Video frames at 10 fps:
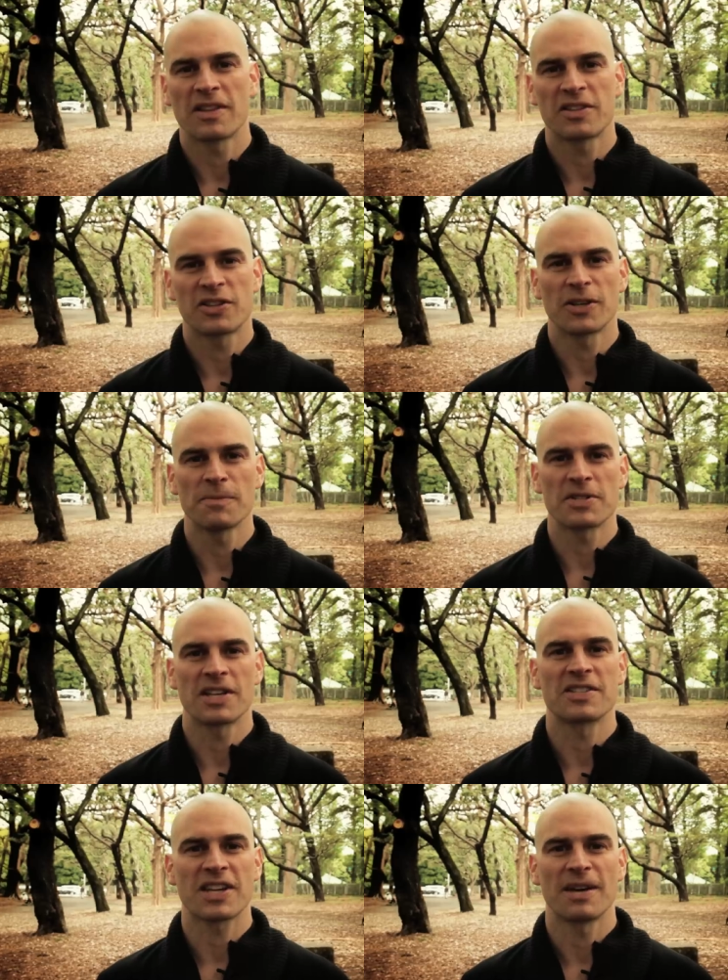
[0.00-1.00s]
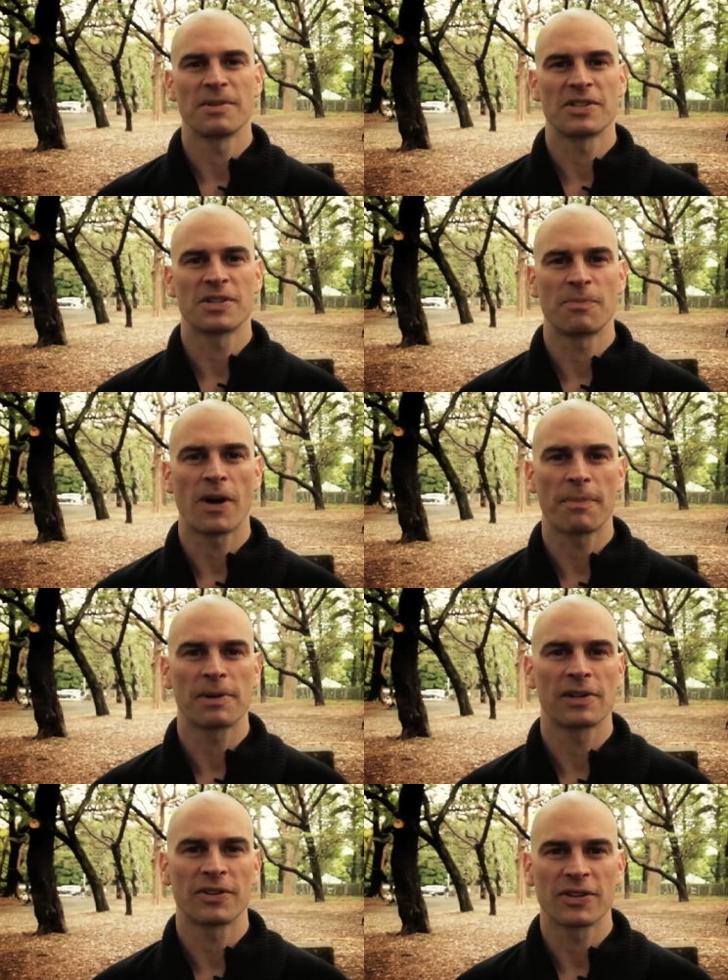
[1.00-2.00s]
of the terms that's come into
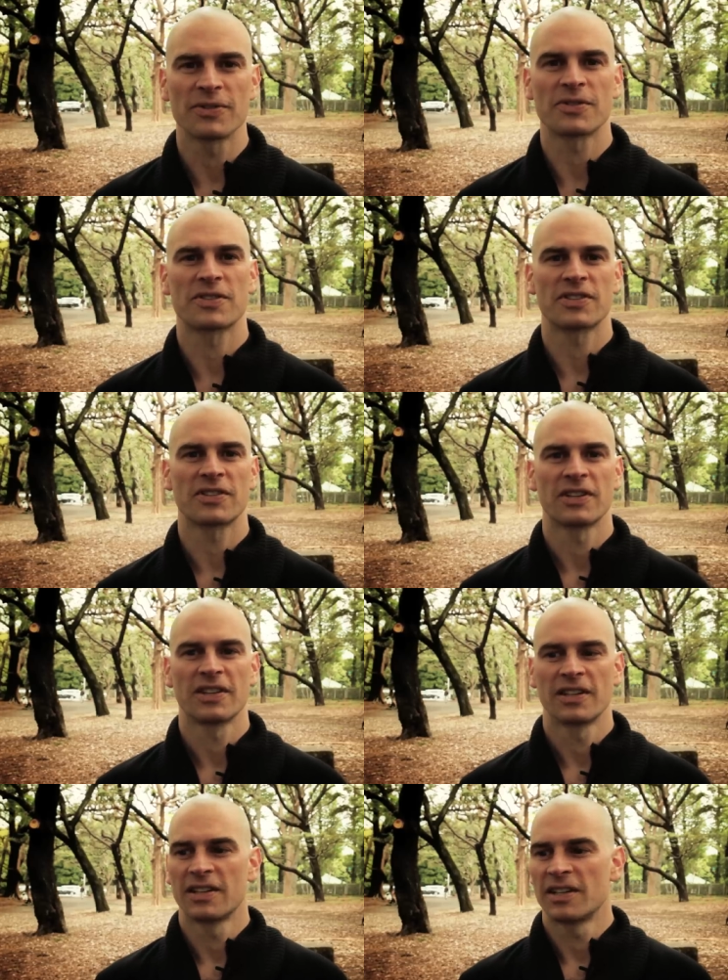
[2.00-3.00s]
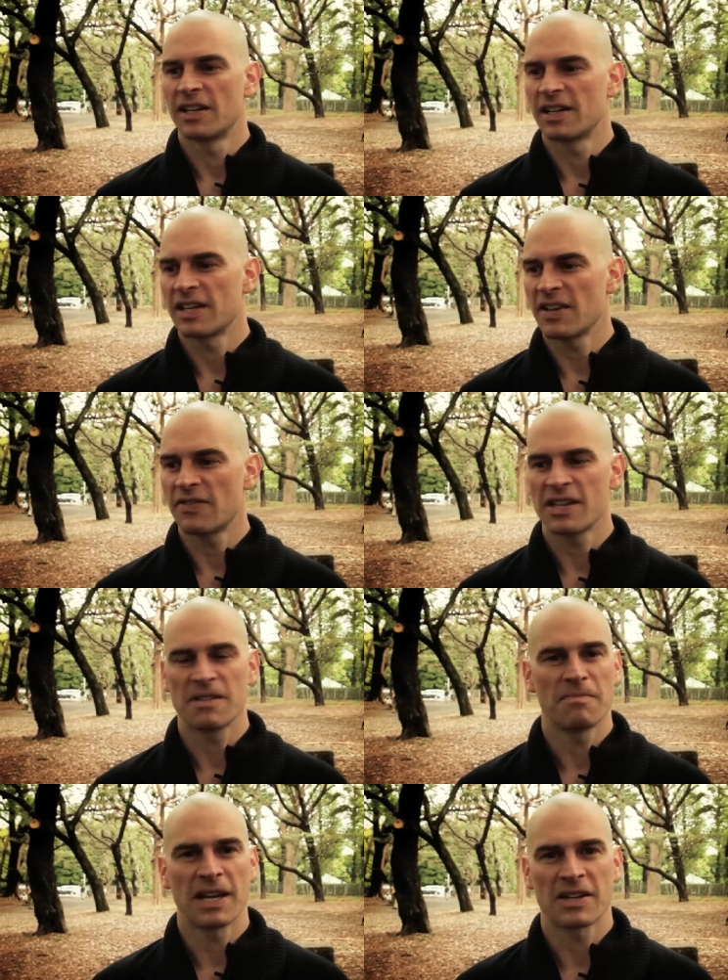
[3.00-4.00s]
popular use, even in
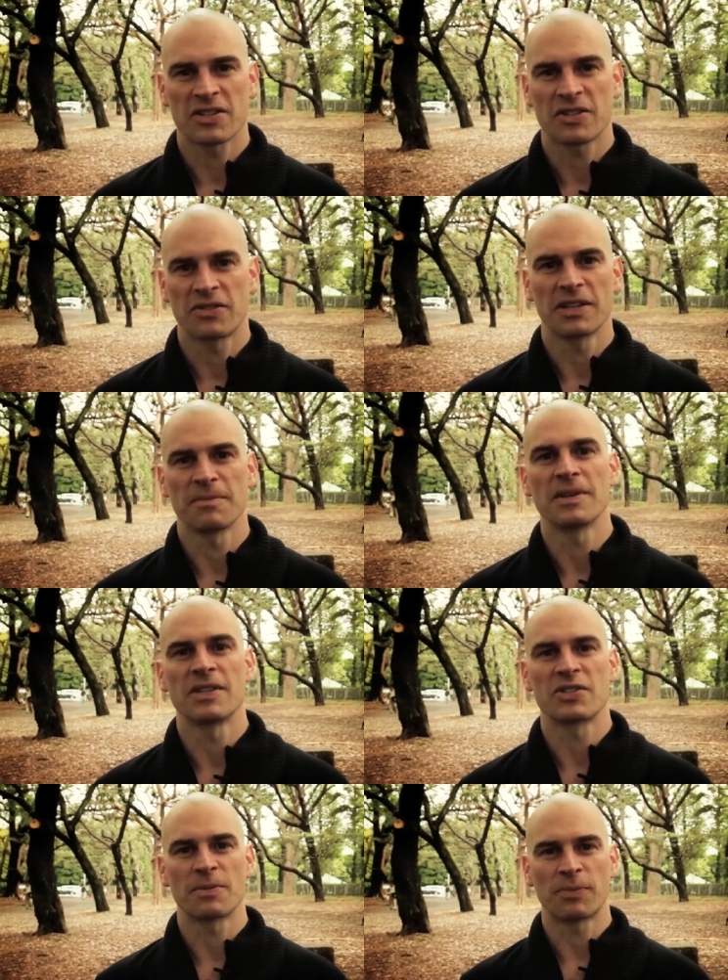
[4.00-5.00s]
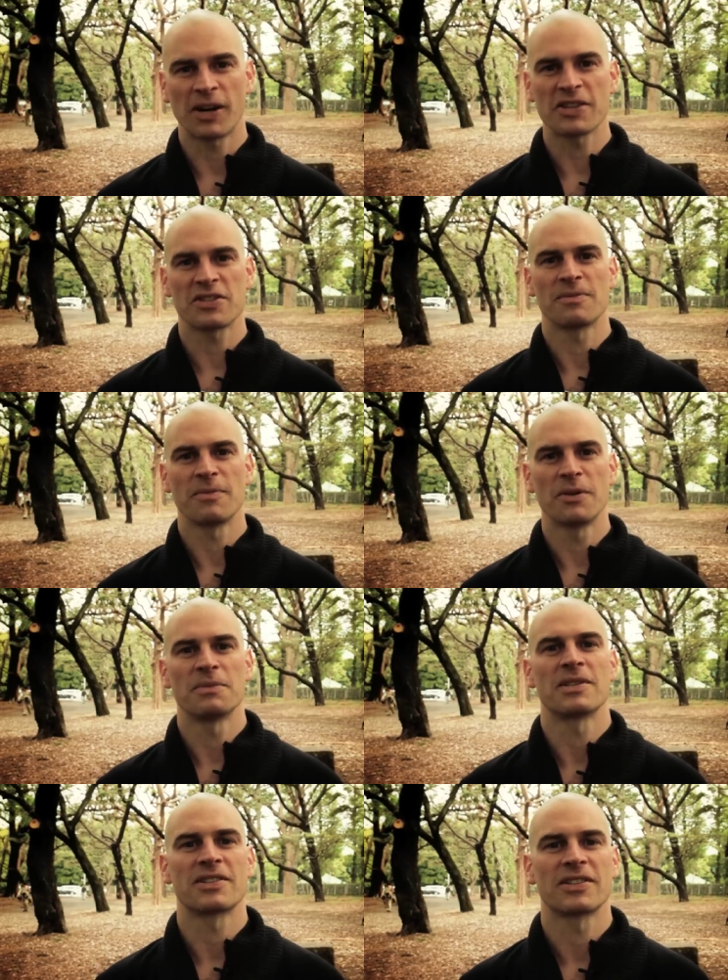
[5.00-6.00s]
the mainstream, is the present
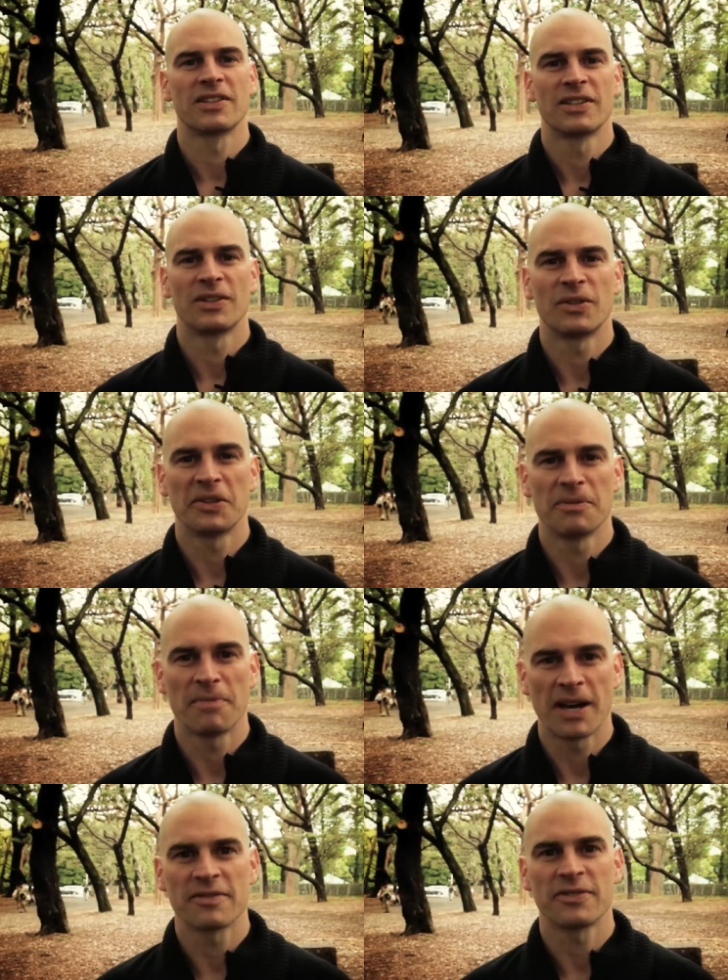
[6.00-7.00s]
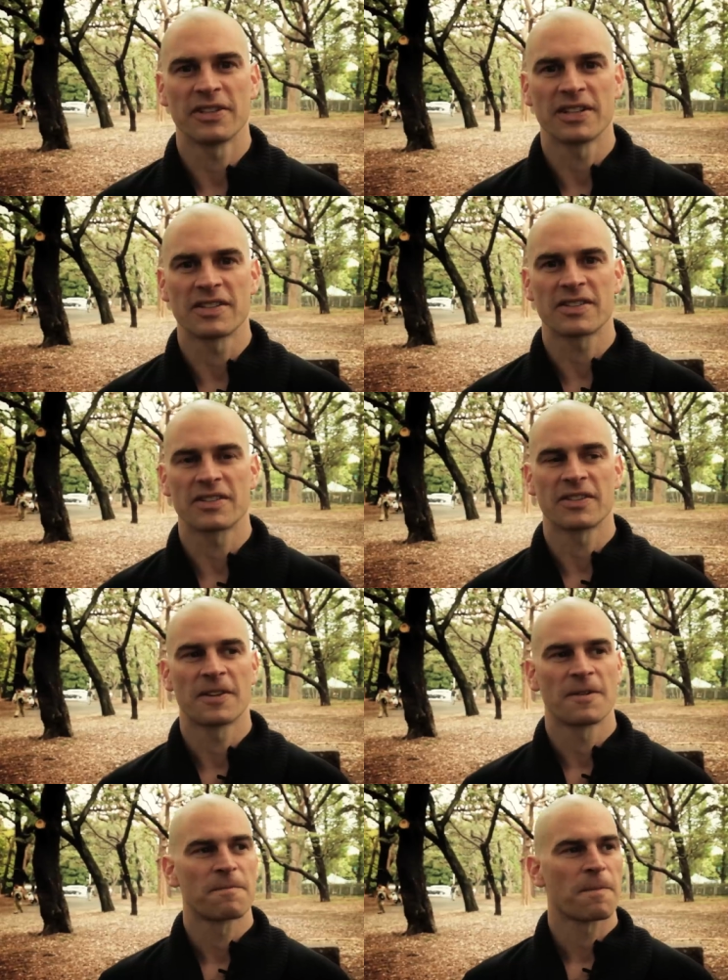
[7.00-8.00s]
moment or mindfulness.
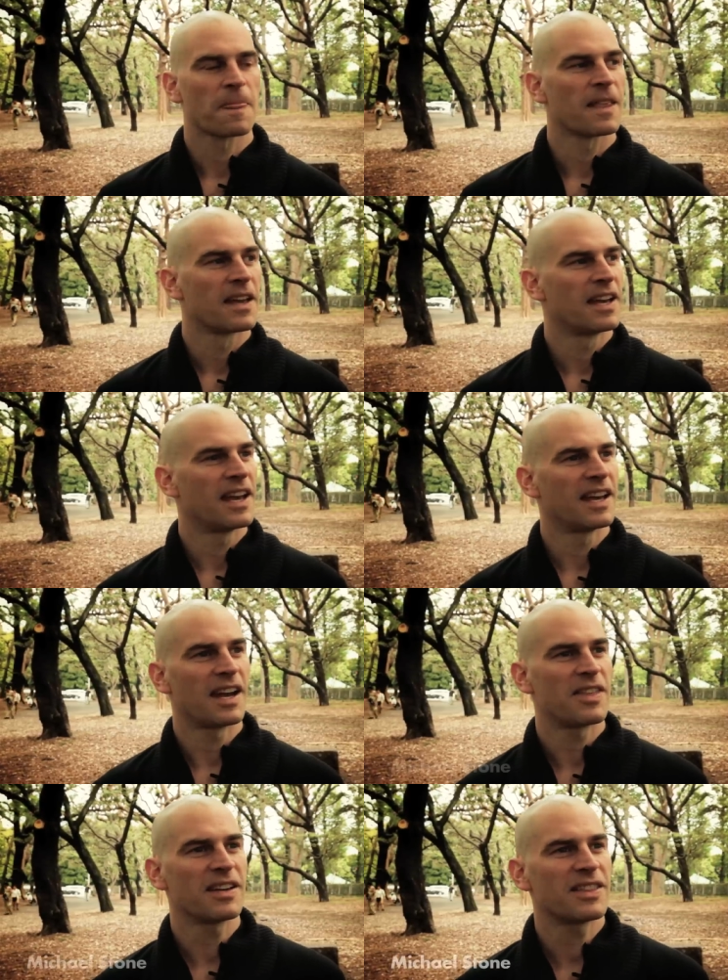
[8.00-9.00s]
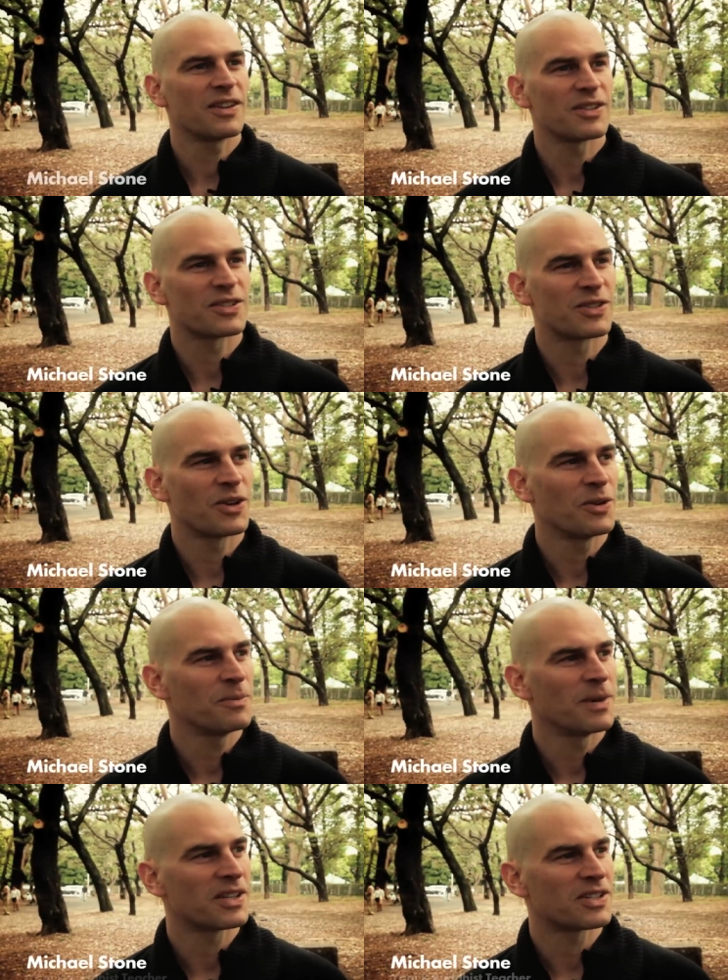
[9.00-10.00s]
And I think there is so
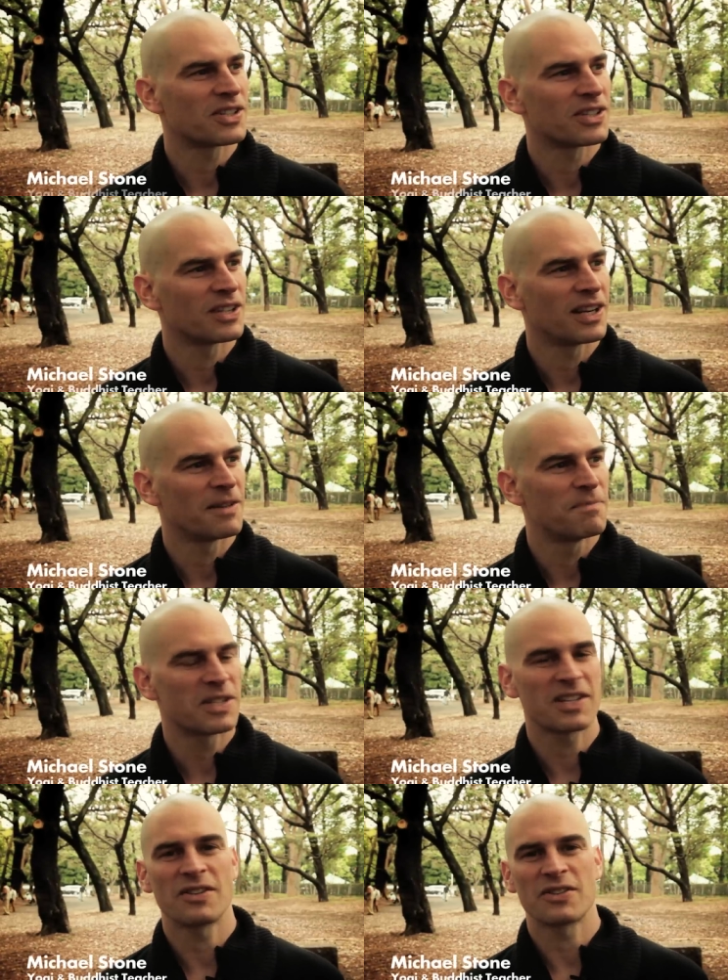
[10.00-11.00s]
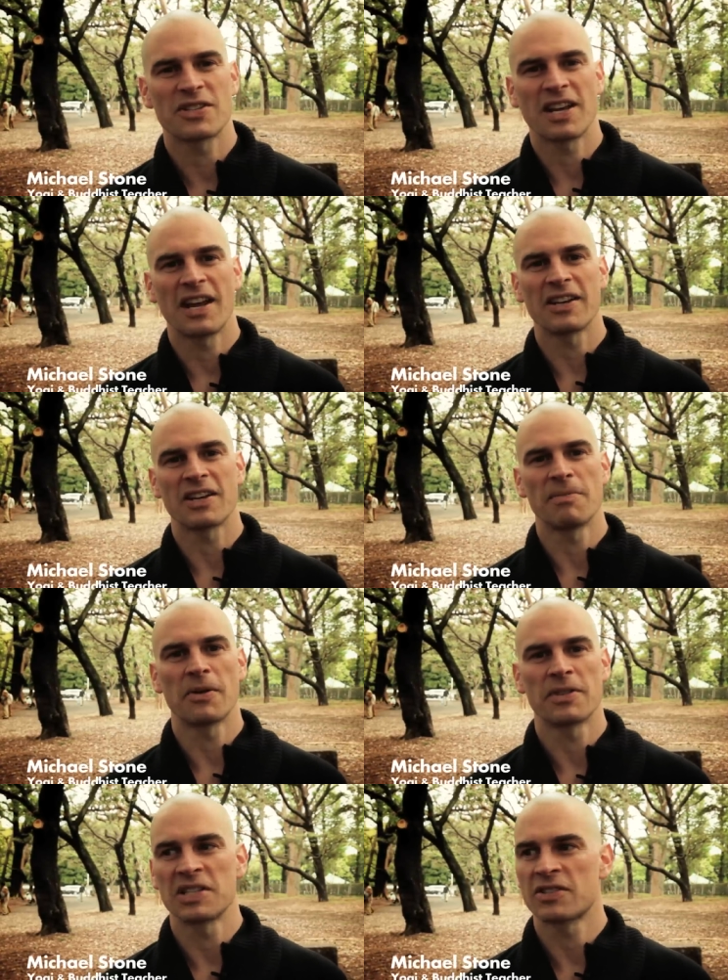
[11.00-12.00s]
much misunderstanding
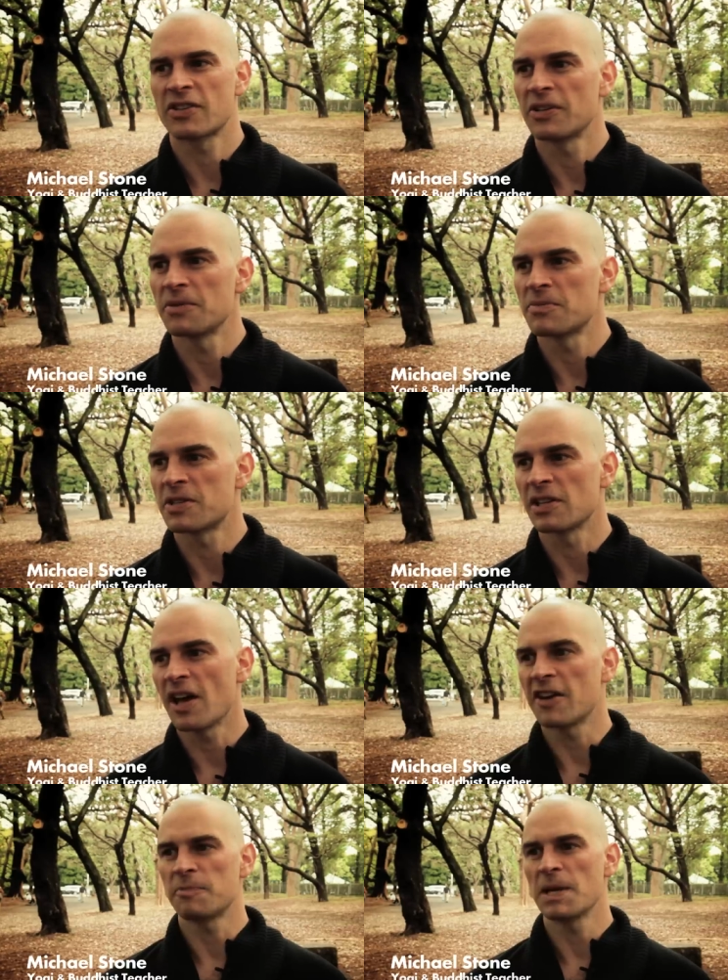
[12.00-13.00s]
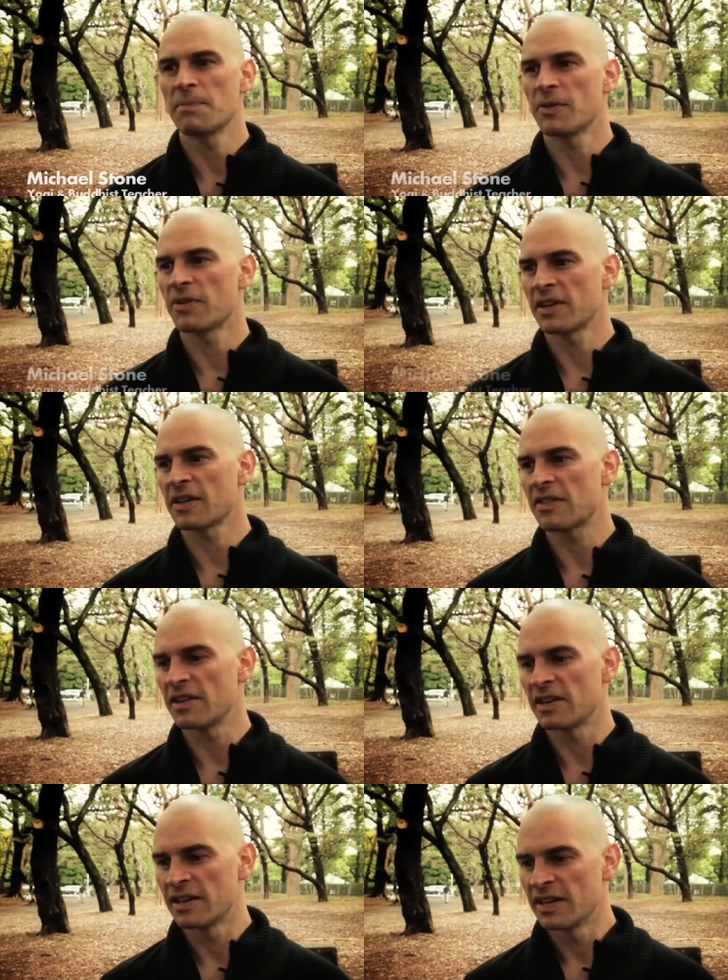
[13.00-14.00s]
about these terms. A lot of people think that